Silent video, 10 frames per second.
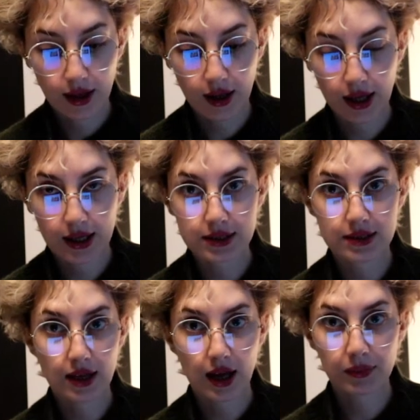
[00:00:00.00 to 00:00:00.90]

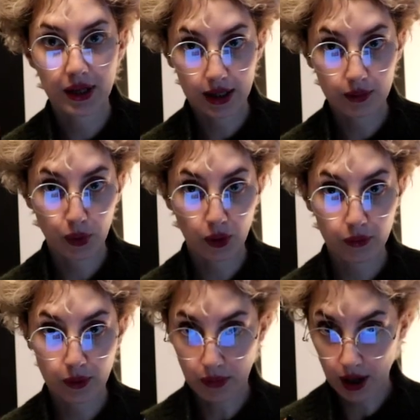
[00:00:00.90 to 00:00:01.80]
and I'm getting bored
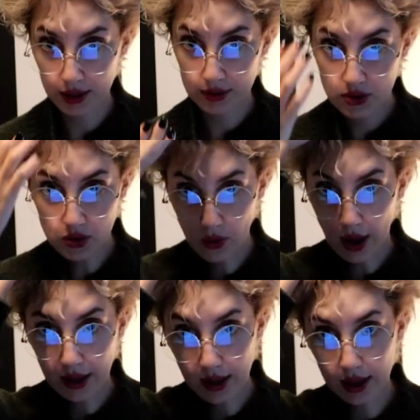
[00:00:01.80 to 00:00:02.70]
with mine, so
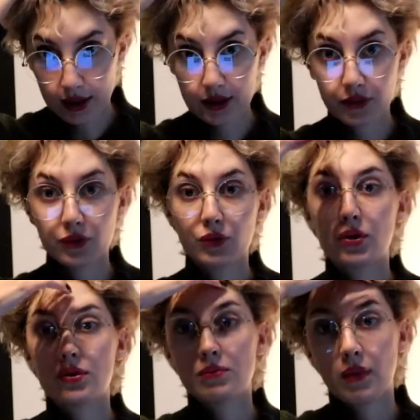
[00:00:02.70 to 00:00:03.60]
I kind of
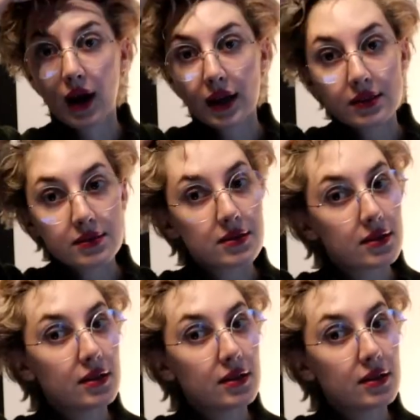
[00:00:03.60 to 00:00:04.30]
wouldn't mind